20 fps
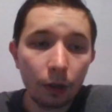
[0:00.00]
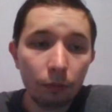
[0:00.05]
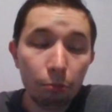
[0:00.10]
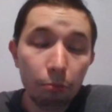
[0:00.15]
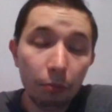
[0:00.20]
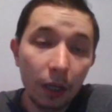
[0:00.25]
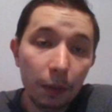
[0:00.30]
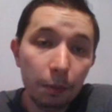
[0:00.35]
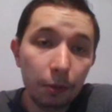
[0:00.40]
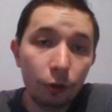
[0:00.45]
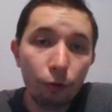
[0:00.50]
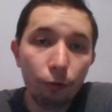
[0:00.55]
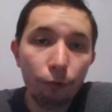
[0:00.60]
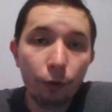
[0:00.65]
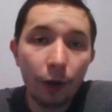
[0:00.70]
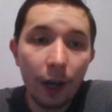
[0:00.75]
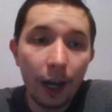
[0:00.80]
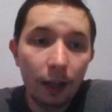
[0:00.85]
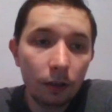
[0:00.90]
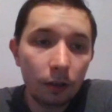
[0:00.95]
maybe to
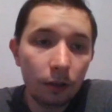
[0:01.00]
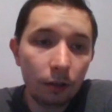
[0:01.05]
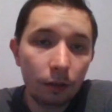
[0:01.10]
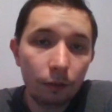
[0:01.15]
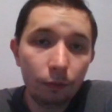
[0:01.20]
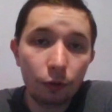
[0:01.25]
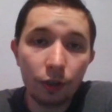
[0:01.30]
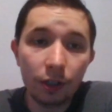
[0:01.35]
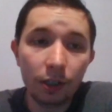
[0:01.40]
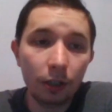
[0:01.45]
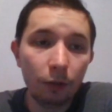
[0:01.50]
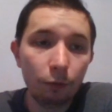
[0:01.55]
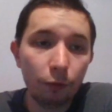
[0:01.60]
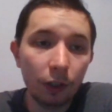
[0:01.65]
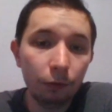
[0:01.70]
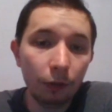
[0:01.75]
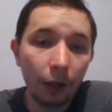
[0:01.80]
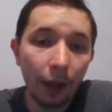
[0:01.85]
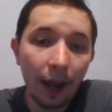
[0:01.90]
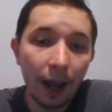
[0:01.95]
wait to see
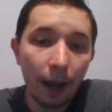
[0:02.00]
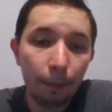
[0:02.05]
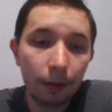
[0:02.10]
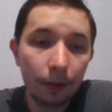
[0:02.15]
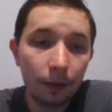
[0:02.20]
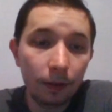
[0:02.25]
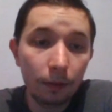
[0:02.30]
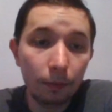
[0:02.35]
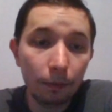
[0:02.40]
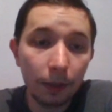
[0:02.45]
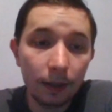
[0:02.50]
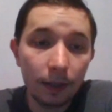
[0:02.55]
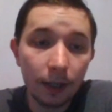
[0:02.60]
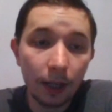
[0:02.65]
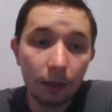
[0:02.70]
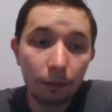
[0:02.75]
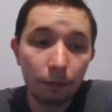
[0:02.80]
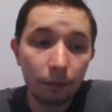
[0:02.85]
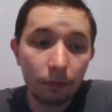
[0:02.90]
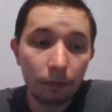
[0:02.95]
what will happen, but
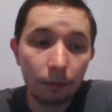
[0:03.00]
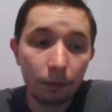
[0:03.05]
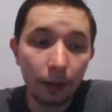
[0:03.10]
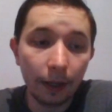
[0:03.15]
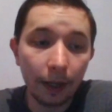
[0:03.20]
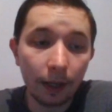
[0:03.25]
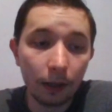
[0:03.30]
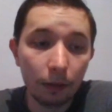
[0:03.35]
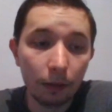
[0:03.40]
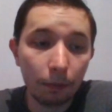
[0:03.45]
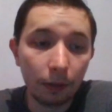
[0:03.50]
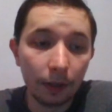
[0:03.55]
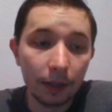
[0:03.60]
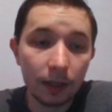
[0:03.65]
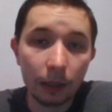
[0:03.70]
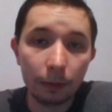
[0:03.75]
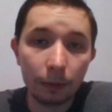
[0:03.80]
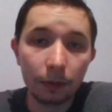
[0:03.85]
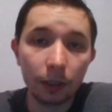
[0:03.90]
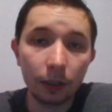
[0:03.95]
then black can play
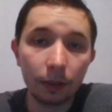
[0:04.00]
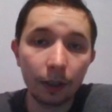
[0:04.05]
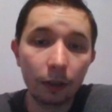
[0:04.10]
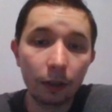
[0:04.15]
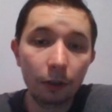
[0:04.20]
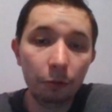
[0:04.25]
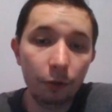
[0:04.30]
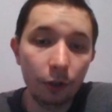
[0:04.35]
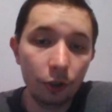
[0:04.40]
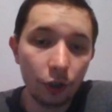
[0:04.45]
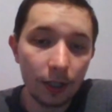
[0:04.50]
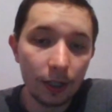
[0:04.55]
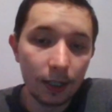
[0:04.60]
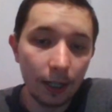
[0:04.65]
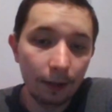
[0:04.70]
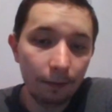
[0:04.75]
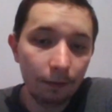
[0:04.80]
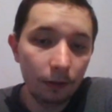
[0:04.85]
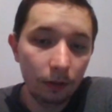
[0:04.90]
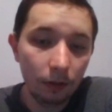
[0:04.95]
something like queen
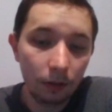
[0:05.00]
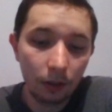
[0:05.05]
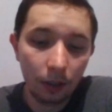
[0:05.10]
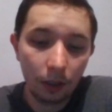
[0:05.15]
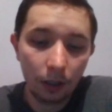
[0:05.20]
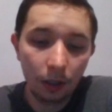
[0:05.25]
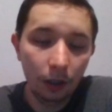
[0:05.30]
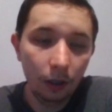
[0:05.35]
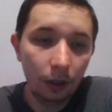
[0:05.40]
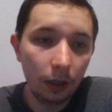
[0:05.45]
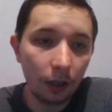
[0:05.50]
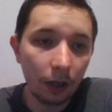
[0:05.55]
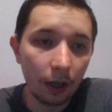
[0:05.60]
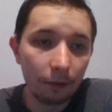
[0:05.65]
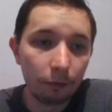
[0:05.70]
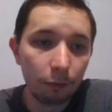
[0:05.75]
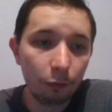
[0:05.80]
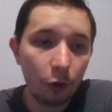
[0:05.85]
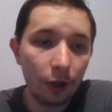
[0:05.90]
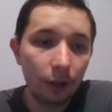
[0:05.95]
g7, king
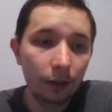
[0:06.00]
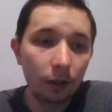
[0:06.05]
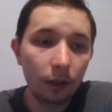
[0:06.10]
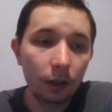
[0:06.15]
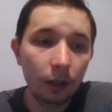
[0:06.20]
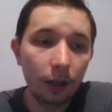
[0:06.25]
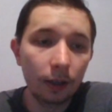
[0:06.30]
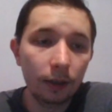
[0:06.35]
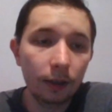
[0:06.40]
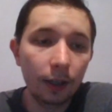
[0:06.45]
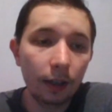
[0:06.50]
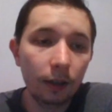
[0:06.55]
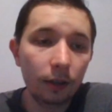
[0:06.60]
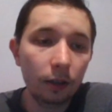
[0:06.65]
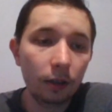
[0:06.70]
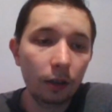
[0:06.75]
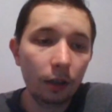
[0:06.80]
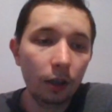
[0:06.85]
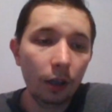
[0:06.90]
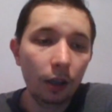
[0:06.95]
f1, and
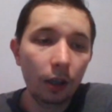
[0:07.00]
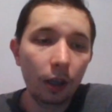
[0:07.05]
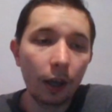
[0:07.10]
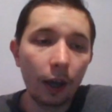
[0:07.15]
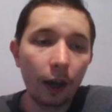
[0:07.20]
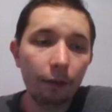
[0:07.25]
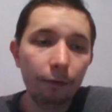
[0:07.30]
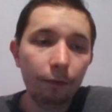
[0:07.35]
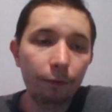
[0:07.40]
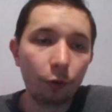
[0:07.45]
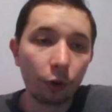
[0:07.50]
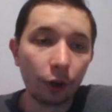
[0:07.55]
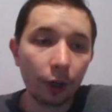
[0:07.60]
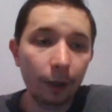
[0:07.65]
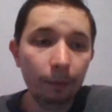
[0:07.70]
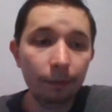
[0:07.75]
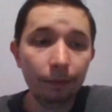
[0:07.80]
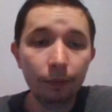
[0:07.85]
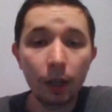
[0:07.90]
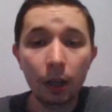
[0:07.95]
then f4.
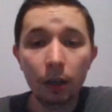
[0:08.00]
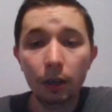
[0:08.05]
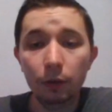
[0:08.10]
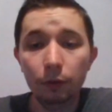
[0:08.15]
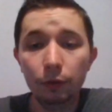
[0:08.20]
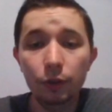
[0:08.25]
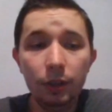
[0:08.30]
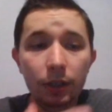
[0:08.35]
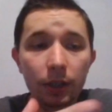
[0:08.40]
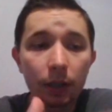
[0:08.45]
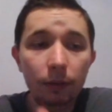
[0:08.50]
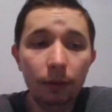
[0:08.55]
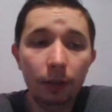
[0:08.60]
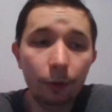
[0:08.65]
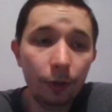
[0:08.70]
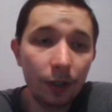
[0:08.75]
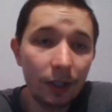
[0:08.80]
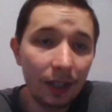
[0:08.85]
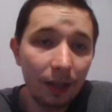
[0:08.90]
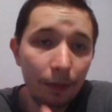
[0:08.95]
You see,
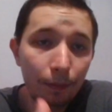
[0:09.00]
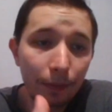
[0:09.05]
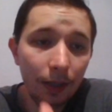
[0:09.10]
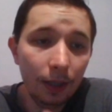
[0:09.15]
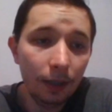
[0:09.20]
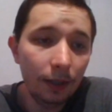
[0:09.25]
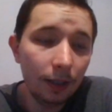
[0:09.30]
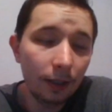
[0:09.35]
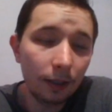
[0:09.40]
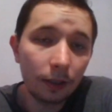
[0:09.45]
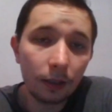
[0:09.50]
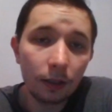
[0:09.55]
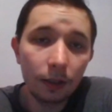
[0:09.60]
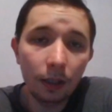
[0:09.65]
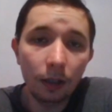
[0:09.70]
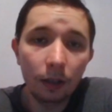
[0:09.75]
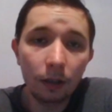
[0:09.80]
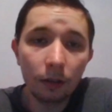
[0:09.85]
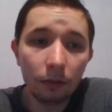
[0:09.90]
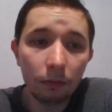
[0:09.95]
there is
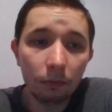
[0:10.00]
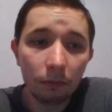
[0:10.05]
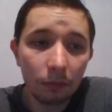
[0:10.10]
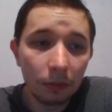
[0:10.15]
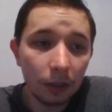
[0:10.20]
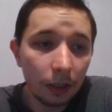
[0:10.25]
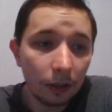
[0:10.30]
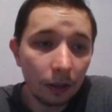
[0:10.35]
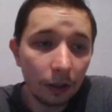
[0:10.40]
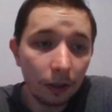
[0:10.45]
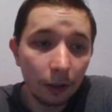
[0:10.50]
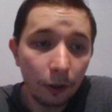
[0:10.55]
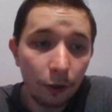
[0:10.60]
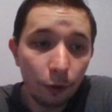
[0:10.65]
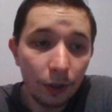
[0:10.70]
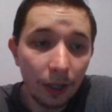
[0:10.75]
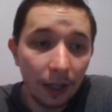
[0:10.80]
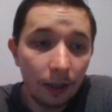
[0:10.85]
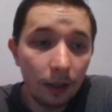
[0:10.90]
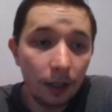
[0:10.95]
immediately a
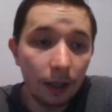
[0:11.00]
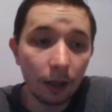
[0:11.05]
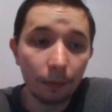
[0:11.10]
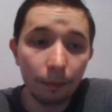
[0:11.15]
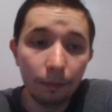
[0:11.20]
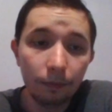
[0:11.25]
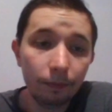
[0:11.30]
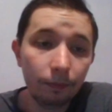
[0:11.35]
good idea.